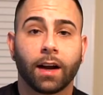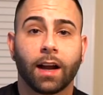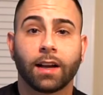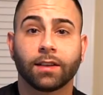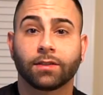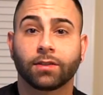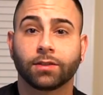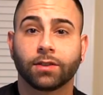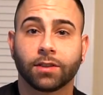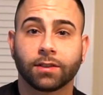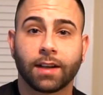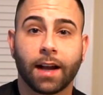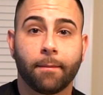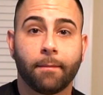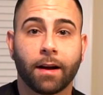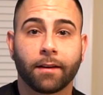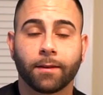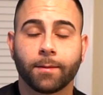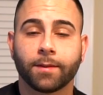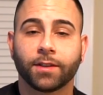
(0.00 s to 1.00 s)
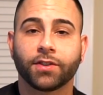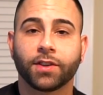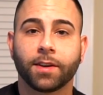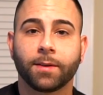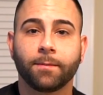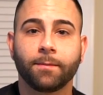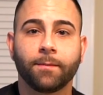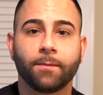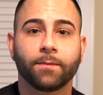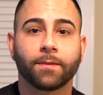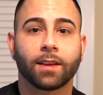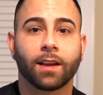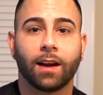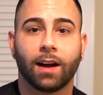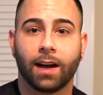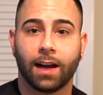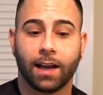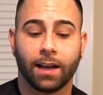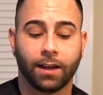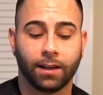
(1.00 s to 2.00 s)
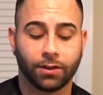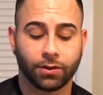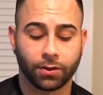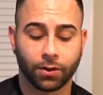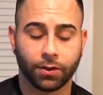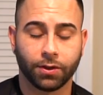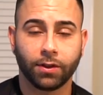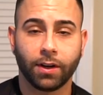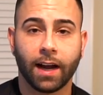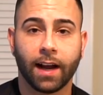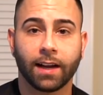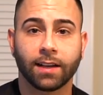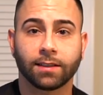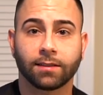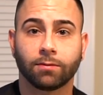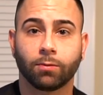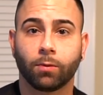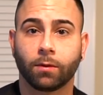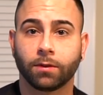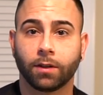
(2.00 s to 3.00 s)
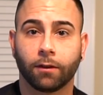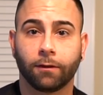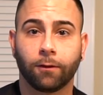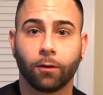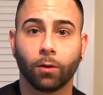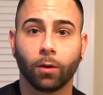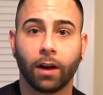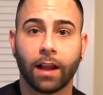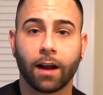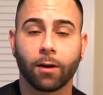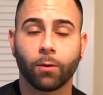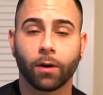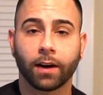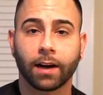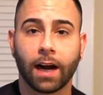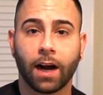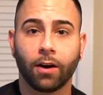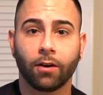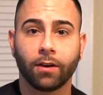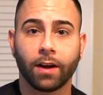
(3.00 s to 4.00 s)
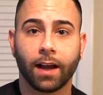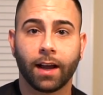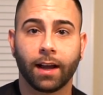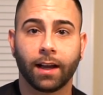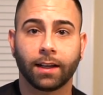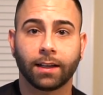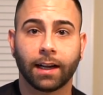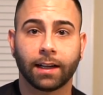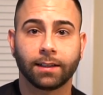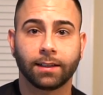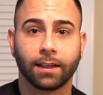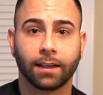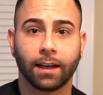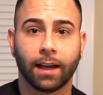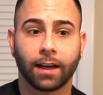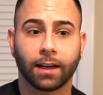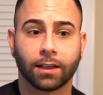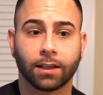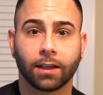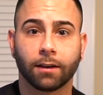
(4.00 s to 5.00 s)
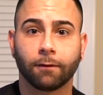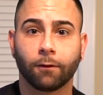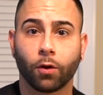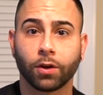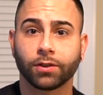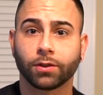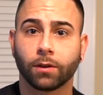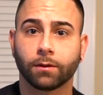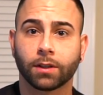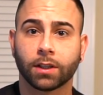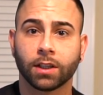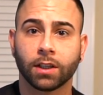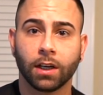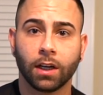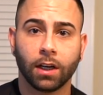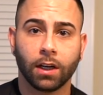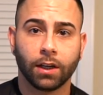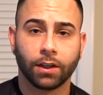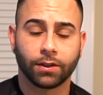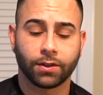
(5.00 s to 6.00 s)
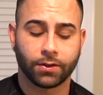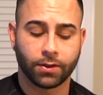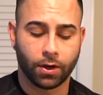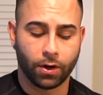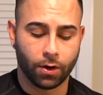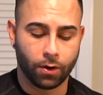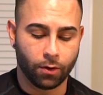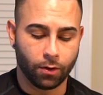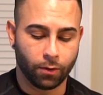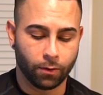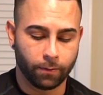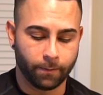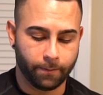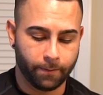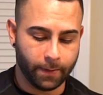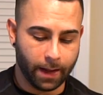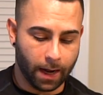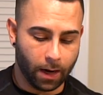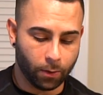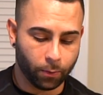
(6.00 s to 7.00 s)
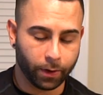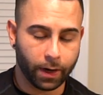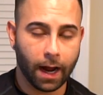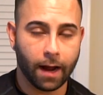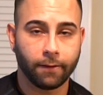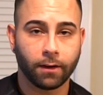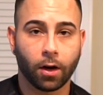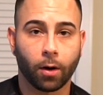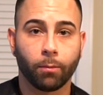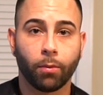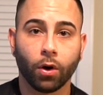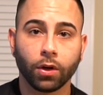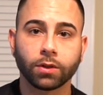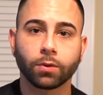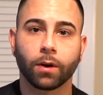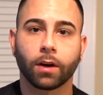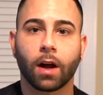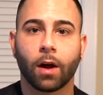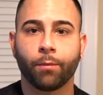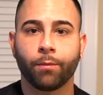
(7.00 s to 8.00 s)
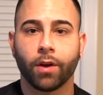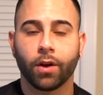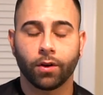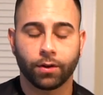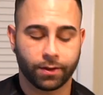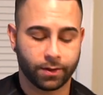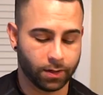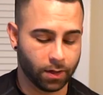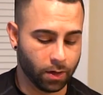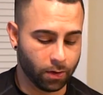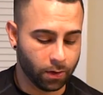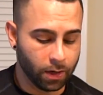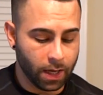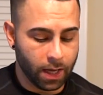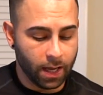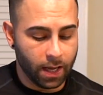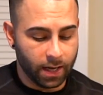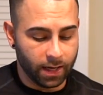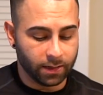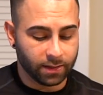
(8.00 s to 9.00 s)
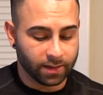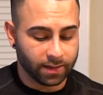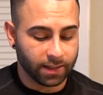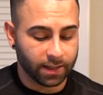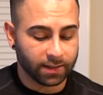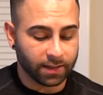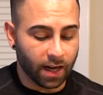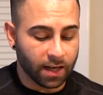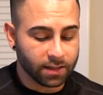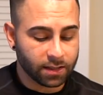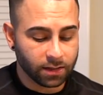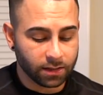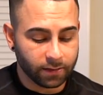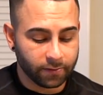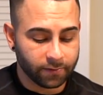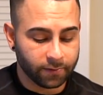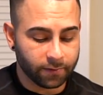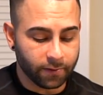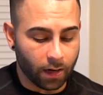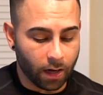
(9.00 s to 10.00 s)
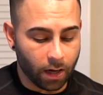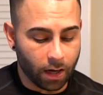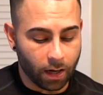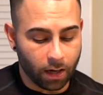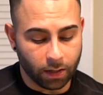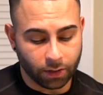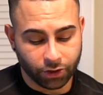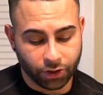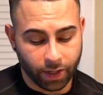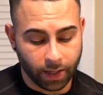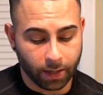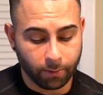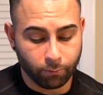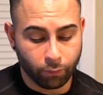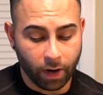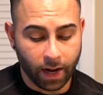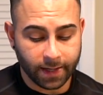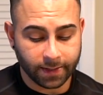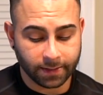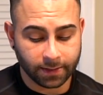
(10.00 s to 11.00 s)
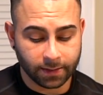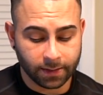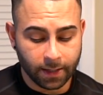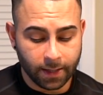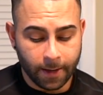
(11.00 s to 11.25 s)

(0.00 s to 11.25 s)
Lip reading: right, guys, so just got back from the gym. I showed you guys the full leg workout and I did like a voiceover. So now we're having our post-workout meal. So it's 6 ounces of chicken breast,